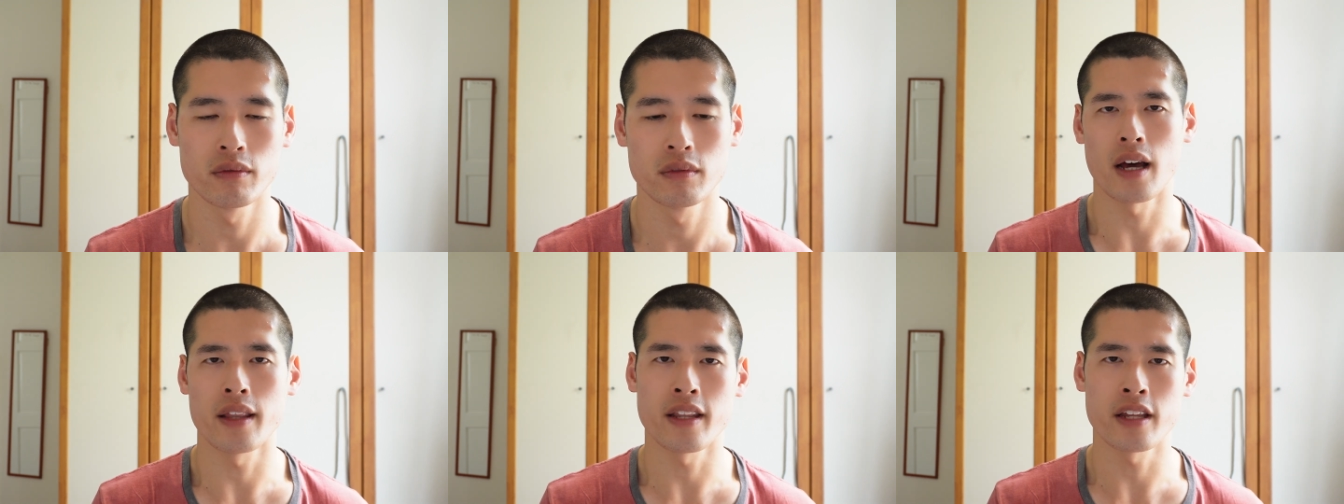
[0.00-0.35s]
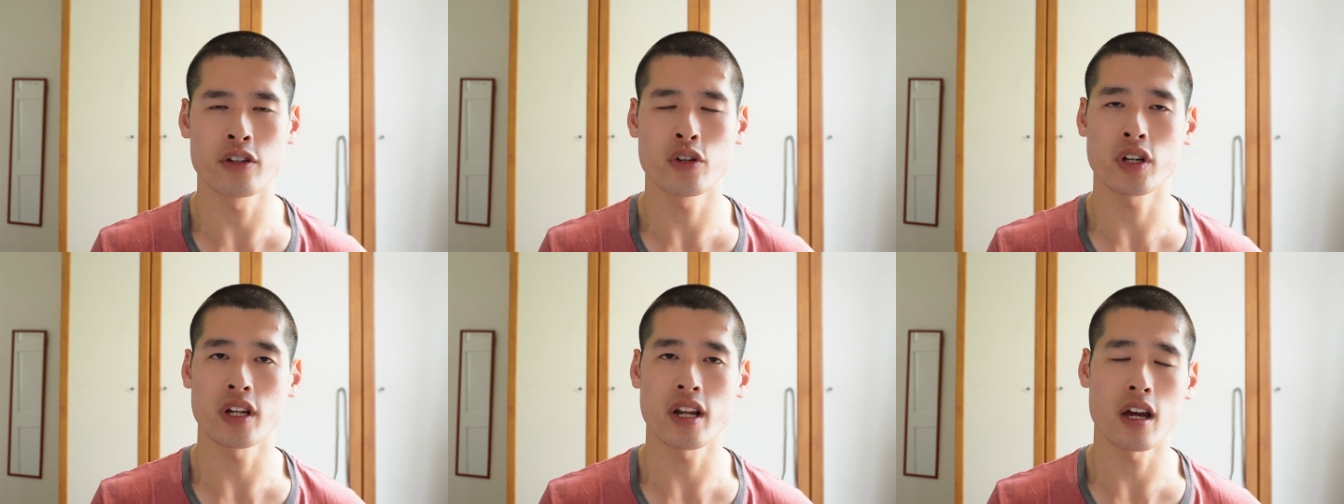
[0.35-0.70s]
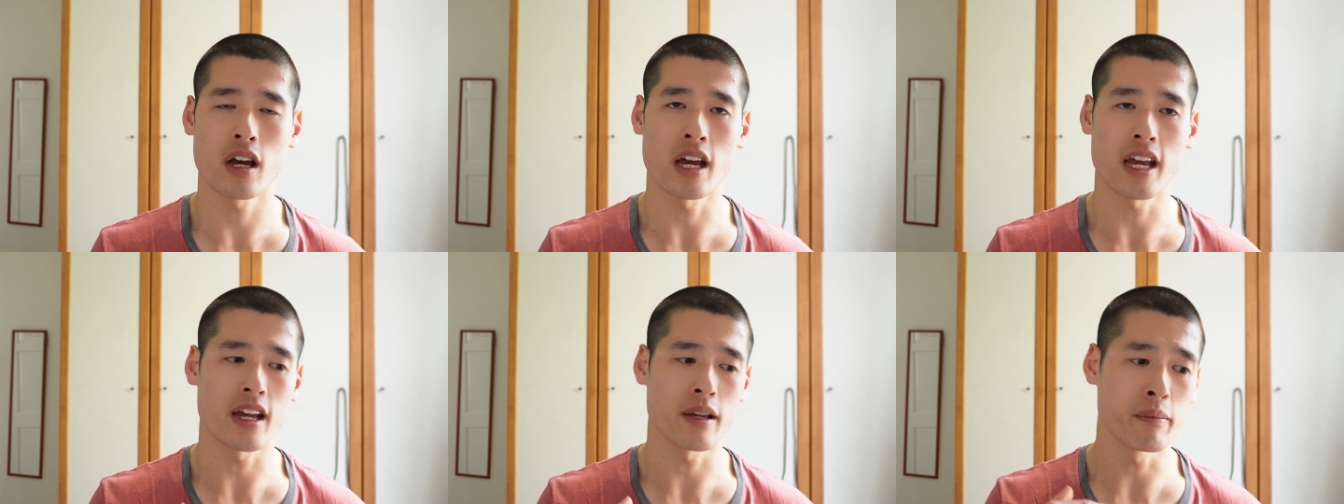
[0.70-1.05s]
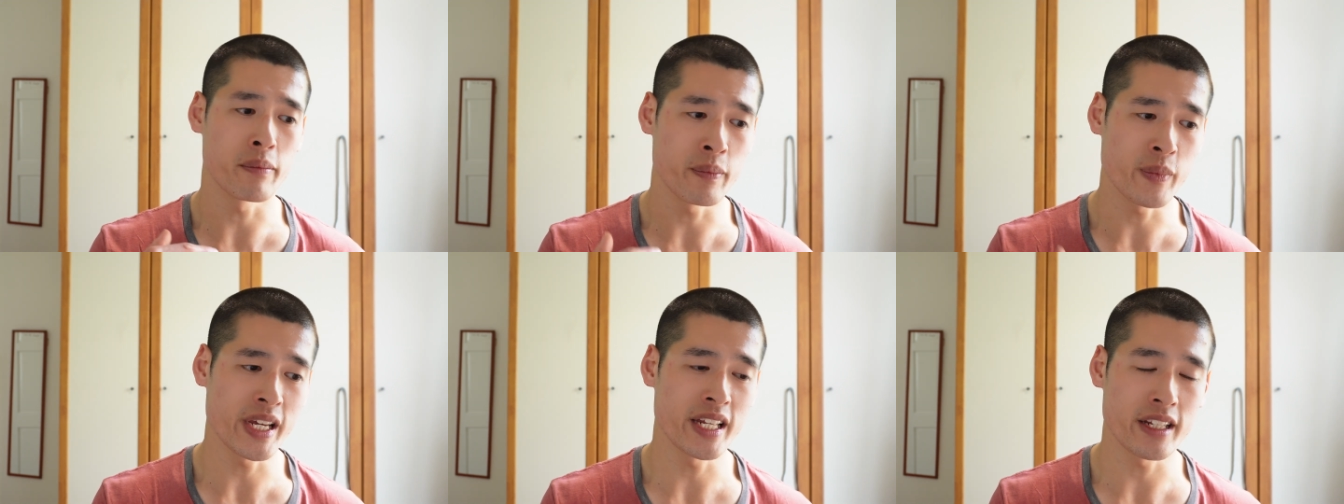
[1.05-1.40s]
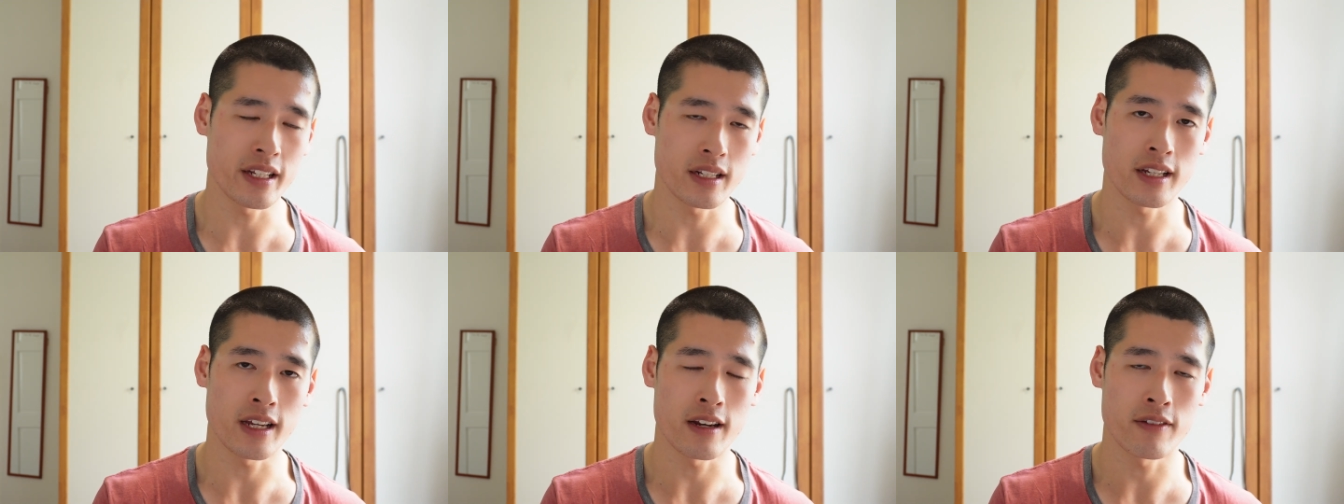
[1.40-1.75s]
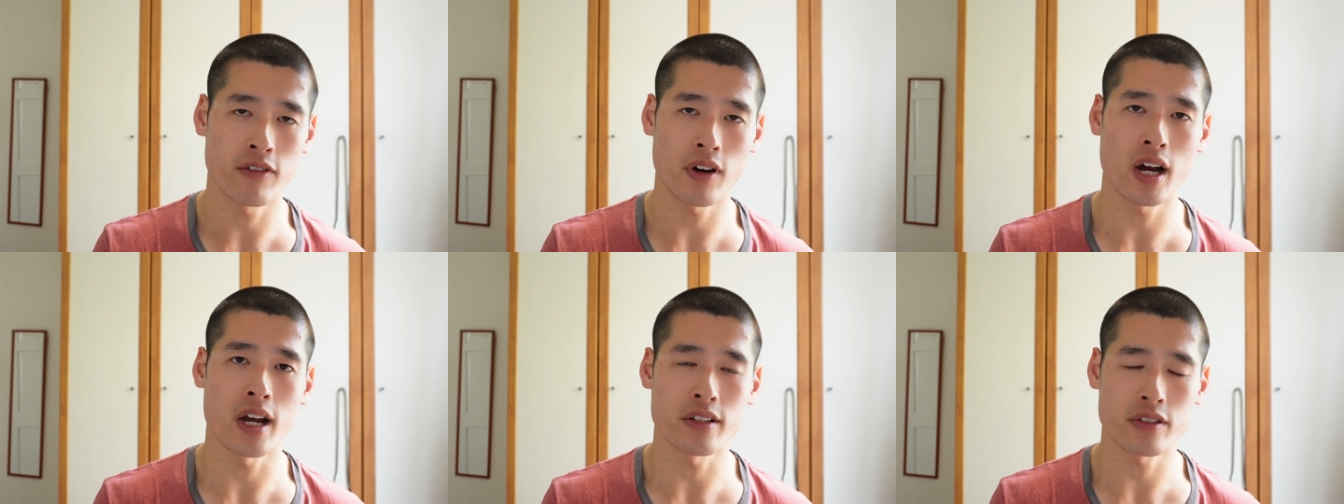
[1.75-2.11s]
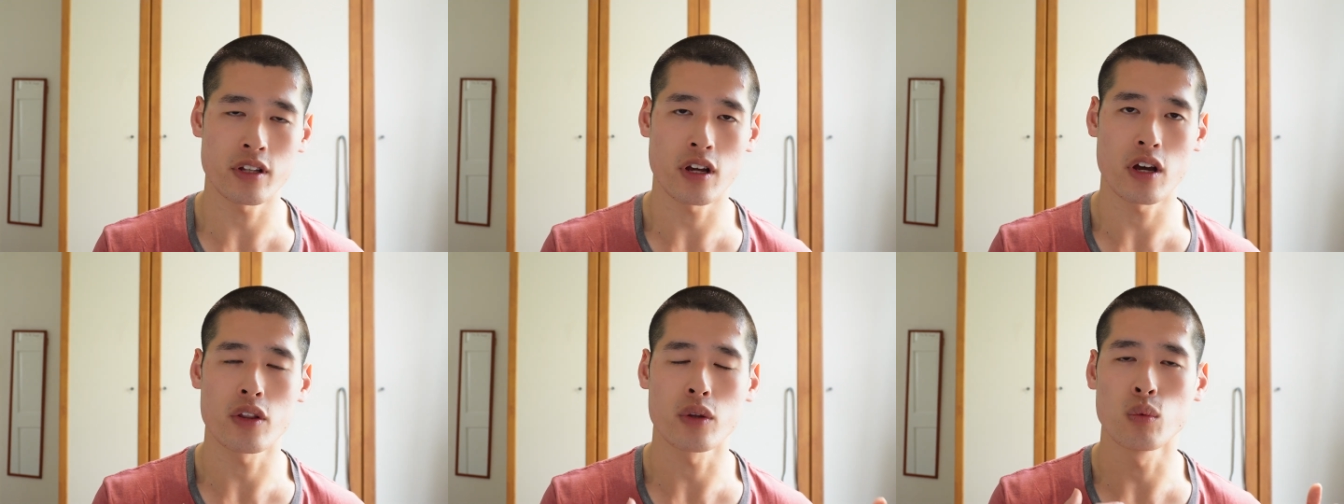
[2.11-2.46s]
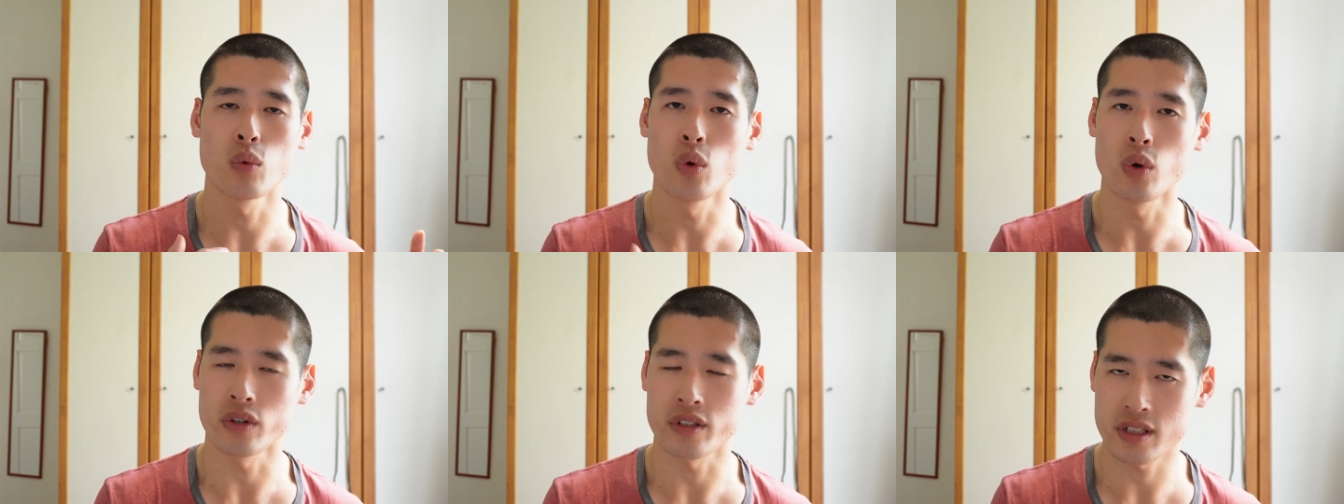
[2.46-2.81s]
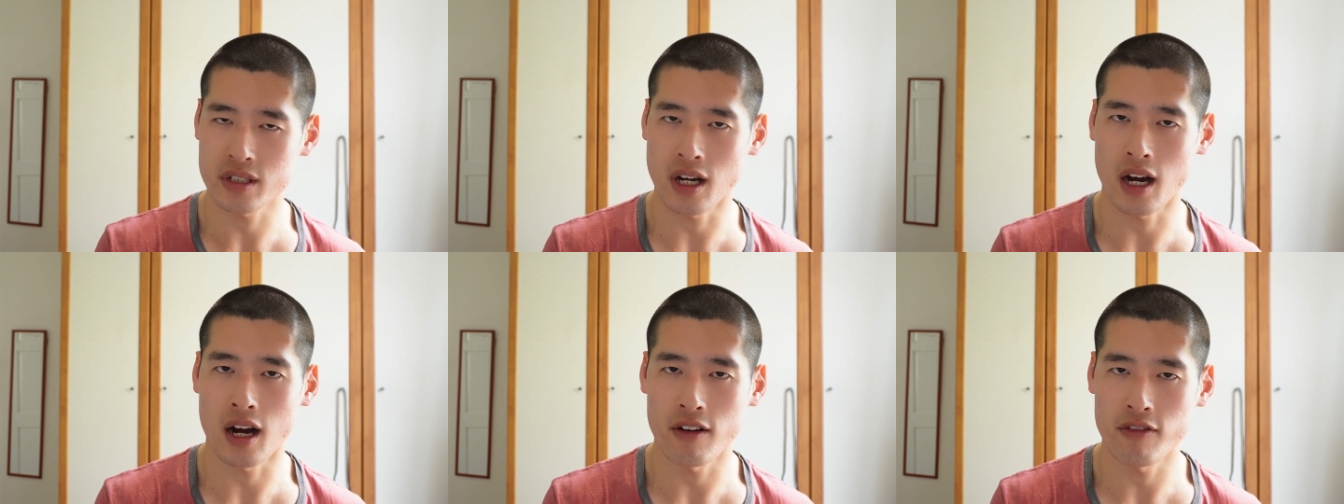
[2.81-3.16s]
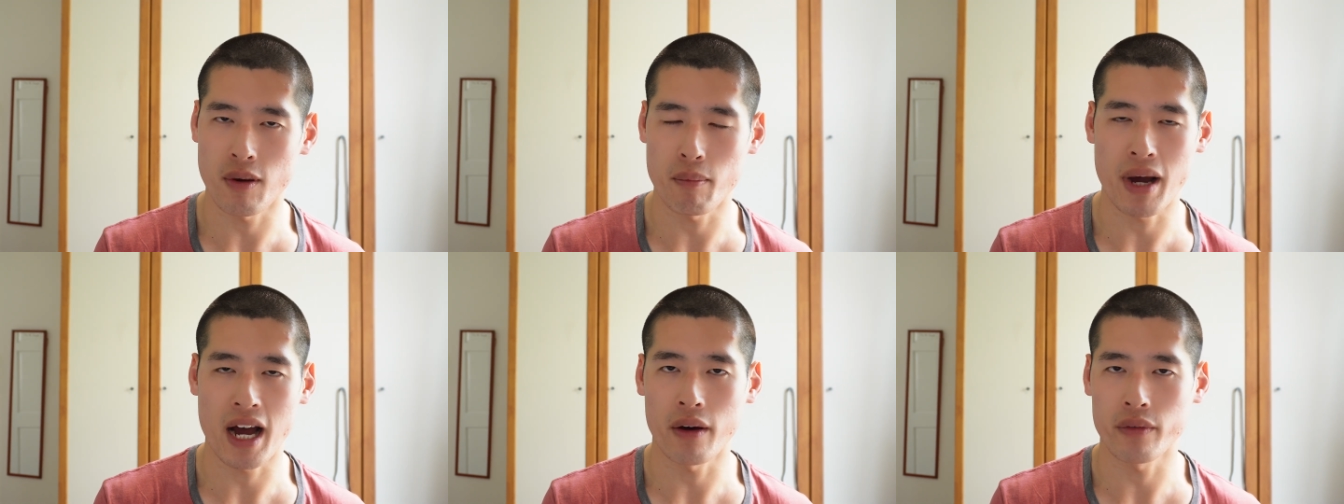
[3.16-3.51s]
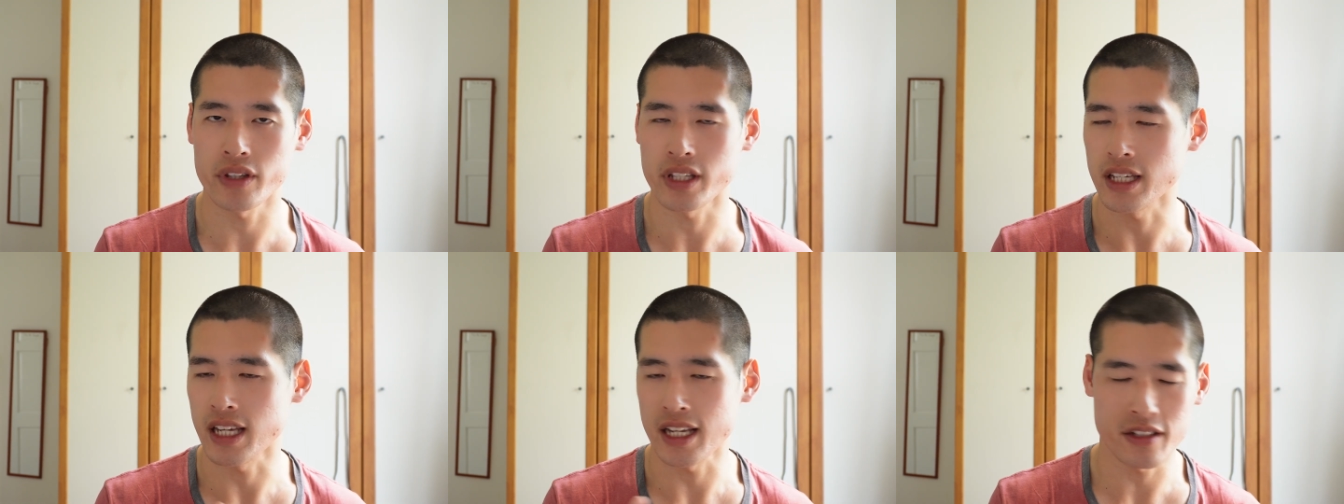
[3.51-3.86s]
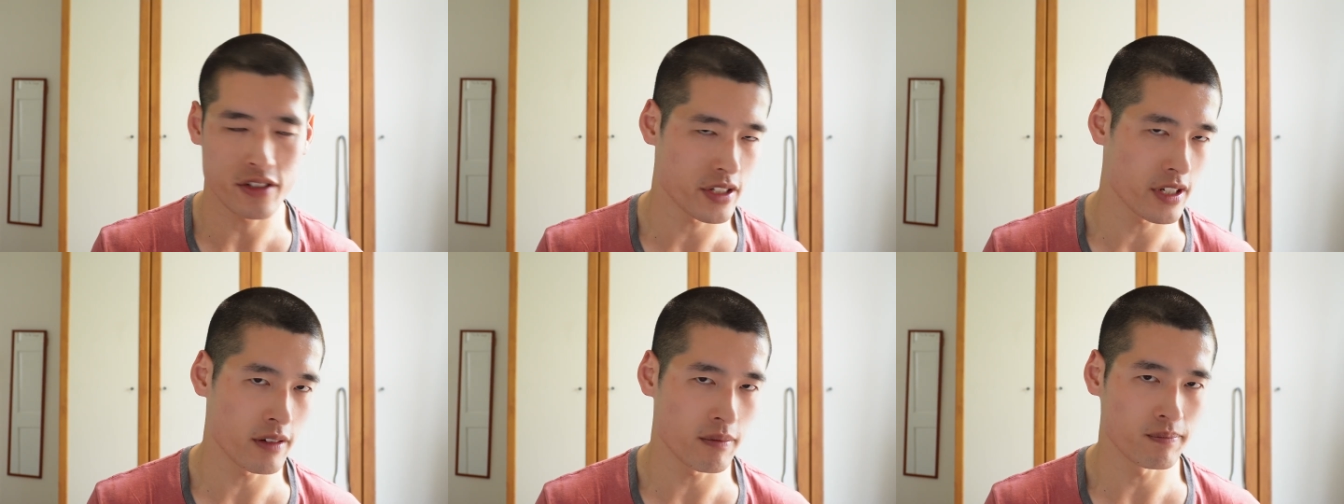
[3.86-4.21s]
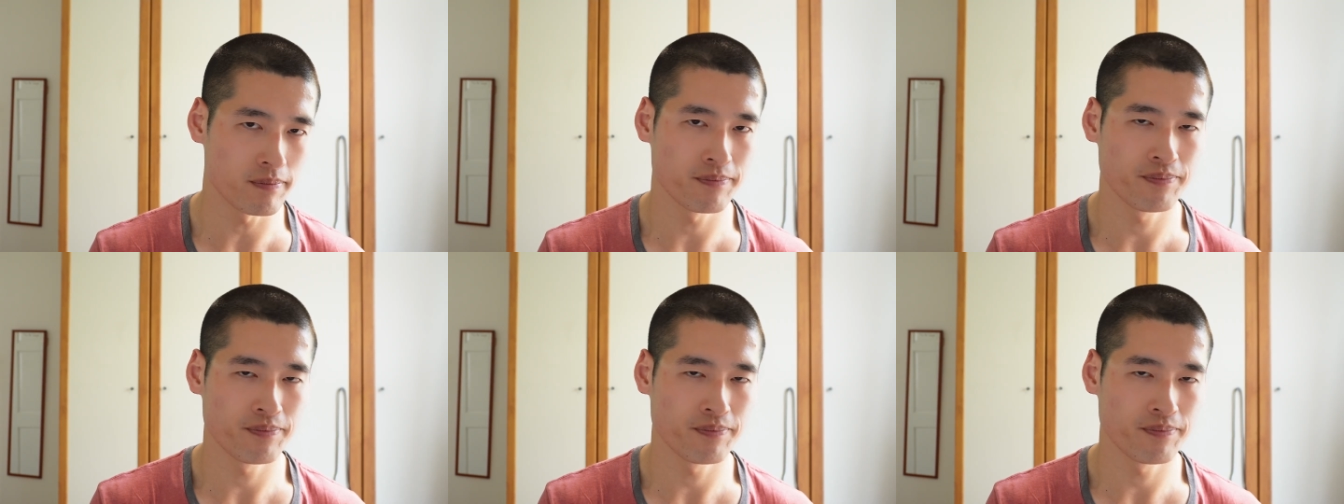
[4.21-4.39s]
And then you're going to immediately advise the ward staff about the incident,